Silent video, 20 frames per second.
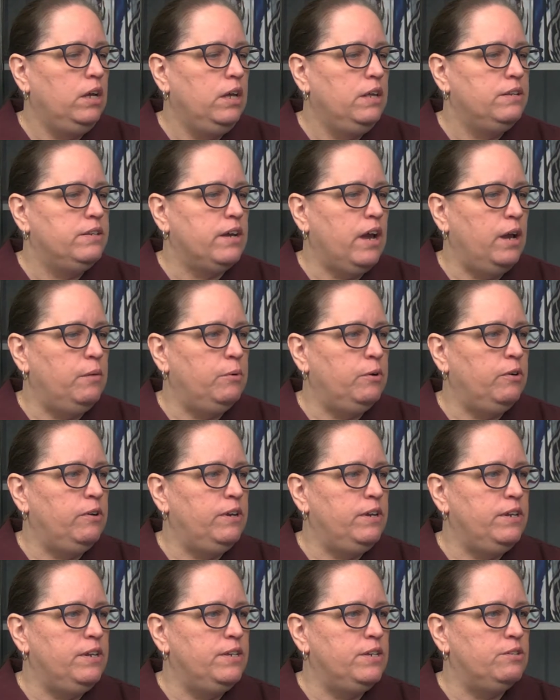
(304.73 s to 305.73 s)
timer
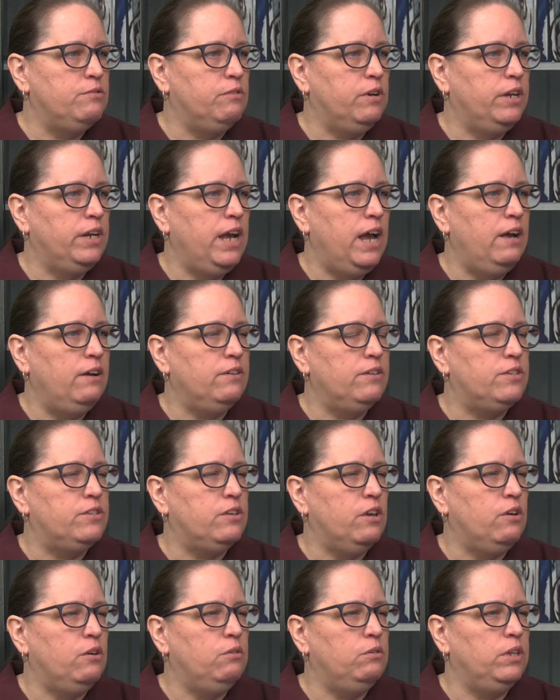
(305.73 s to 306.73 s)
is run out,
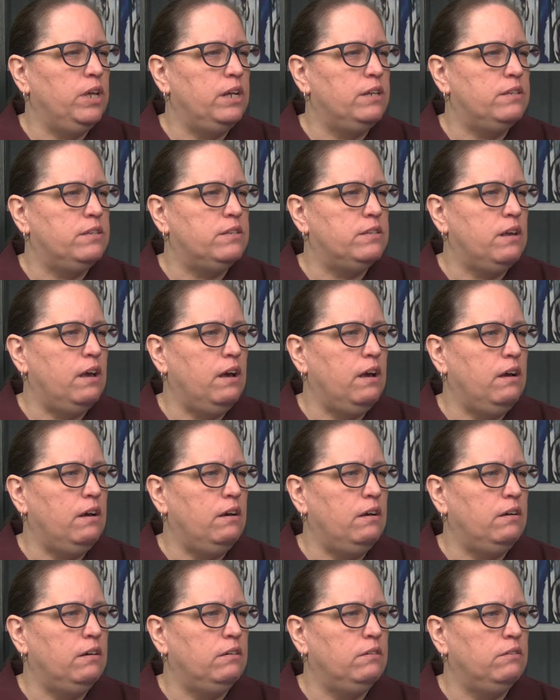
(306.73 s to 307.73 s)
so let's
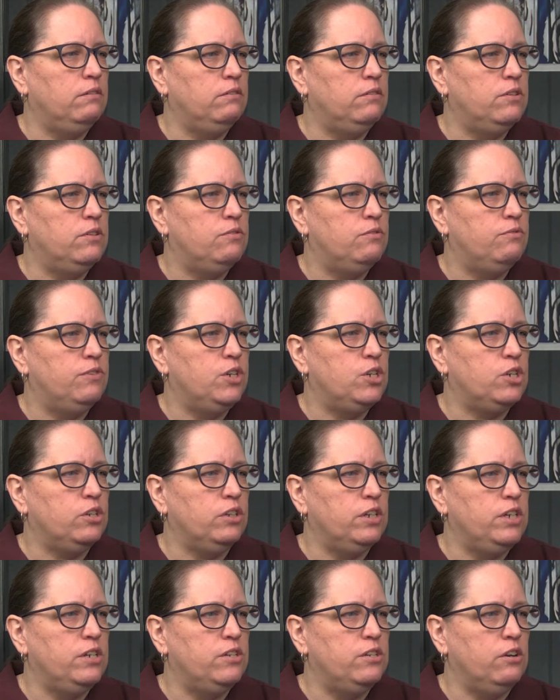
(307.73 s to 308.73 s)

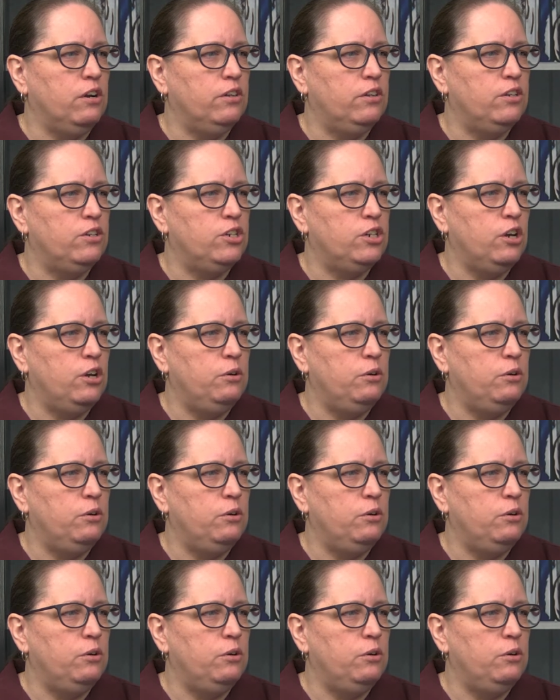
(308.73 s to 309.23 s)
officially start the show